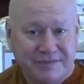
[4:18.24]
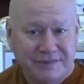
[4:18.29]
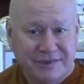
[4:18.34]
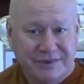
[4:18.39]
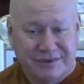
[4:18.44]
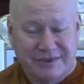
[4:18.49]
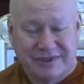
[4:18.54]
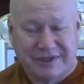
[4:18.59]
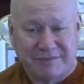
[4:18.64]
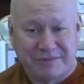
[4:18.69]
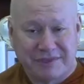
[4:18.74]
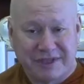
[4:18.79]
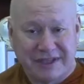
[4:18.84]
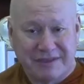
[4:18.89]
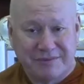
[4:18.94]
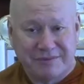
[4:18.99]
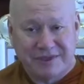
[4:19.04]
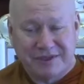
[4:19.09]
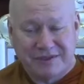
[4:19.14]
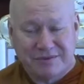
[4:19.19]
Because
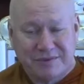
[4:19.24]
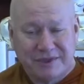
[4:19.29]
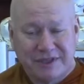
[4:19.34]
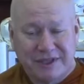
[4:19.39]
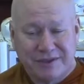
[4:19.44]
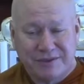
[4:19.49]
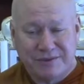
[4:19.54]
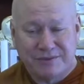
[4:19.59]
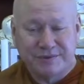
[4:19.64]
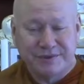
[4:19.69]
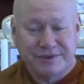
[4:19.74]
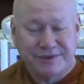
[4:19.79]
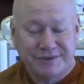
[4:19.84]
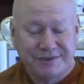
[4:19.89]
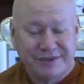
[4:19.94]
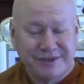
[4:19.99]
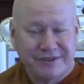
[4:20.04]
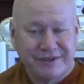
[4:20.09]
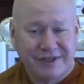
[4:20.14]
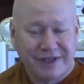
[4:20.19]
sometimes, as we know,
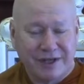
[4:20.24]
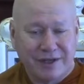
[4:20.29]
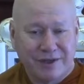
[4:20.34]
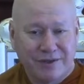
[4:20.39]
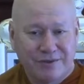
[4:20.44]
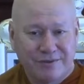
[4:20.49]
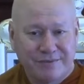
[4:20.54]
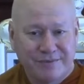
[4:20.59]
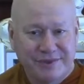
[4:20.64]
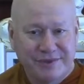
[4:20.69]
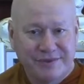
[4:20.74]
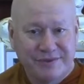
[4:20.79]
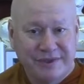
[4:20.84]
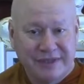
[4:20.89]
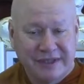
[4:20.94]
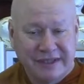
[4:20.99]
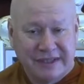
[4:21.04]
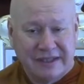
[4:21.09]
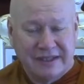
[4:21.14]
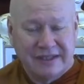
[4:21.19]
you're at home,
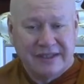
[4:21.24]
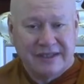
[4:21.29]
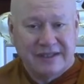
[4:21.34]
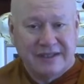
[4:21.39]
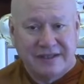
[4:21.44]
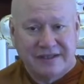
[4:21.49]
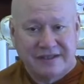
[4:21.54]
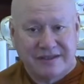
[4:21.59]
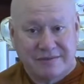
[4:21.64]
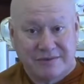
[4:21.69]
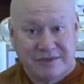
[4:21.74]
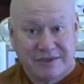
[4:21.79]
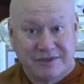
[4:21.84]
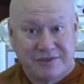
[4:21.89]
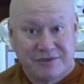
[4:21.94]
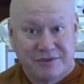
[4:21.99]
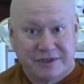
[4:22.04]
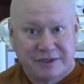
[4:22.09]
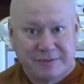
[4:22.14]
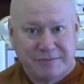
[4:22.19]
sometimes
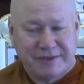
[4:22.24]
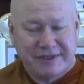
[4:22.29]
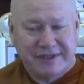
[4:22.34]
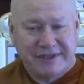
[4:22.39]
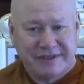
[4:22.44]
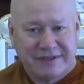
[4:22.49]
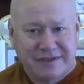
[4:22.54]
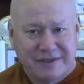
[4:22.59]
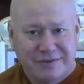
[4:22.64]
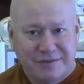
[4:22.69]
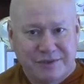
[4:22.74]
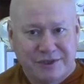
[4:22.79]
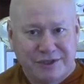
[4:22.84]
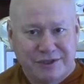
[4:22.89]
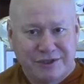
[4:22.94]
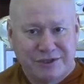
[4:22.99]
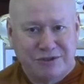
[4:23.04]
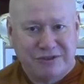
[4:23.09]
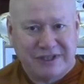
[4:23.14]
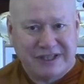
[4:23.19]
you experience the
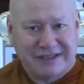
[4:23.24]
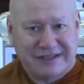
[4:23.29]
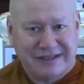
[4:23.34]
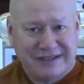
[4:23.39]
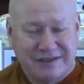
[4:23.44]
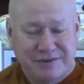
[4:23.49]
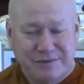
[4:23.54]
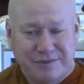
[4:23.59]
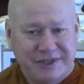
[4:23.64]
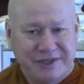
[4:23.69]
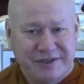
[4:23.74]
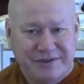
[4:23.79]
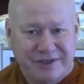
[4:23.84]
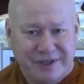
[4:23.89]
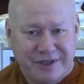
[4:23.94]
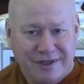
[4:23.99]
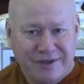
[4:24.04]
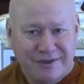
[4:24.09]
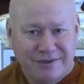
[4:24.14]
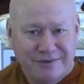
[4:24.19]
worst stresses when you're
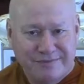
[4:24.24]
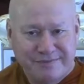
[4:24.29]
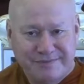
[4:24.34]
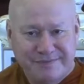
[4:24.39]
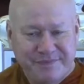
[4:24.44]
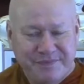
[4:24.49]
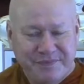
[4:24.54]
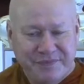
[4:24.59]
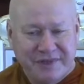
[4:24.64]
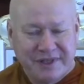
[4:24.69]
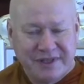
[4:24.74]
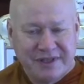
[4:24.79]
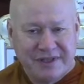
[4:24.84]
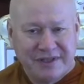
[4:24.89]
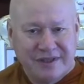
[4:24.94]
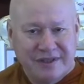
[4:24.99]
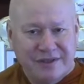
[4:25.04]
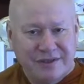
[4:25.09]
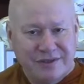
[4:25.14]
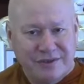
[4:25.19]
at home,
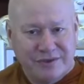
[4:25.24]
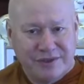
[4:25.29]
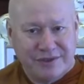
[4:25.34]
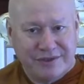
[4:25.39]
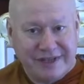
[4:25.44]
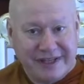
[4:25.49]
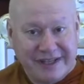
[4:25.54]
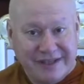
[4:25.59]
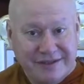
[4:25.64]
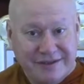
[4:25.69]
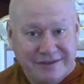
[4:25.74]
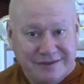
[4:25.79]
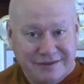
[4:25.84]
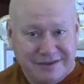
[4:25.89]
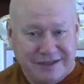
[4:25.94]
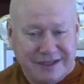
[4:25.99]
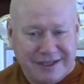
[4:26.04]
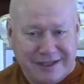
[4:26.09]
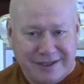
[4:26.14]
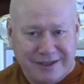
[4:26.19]
or you're
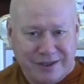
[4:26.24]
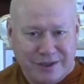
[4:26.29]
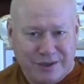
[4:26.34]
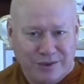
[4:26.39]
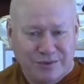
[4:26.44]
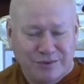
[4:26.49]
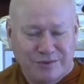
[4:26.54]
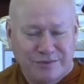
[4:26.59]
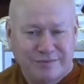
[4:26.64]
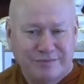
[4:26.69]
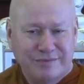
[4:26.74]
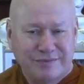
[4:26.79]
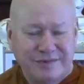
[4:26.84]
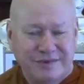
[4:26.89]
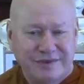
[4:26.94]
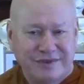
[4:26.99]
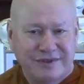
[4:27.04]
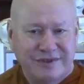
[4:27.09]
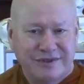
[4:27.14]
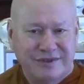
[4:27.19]
ill at home,
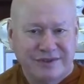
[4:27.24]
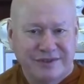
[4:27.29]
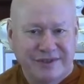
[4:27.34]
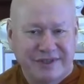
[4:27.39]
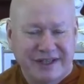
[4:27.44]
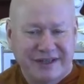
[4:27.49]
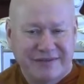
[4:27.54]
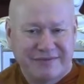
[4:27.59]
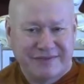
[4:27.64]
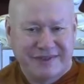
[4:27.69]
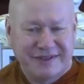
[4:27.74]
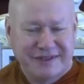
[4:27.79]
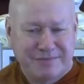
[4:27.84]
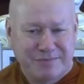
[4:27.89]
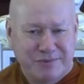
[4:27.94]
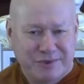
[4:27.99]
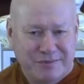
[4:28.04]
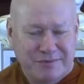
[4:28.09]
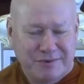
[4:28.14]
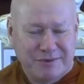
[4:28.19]
or you have this
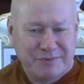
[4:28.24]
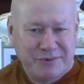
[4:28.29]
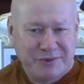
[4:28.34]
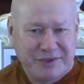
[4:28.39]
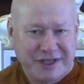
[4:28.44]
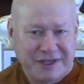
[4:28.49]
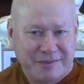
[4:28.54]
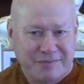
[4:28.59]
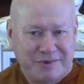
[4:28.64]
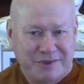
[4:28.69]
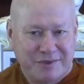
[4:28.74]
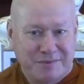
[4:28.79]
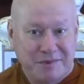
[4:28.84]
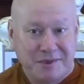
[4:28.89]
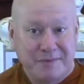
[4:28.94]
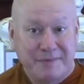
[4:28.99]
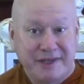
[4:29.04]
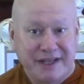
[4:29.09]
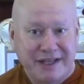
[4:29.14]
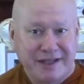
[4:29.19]
problem or that
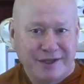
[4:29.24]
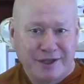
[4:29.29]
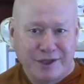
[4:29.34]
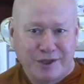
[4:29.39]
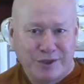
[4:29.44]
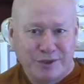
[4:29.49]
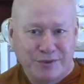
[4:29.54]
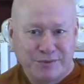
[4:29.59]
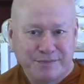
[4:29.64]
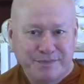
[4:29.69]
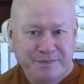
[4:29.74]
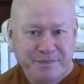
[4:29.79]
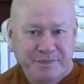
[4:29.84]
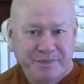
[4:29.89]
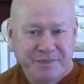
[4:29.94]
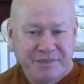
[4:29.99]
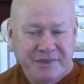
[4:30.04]
problem at home.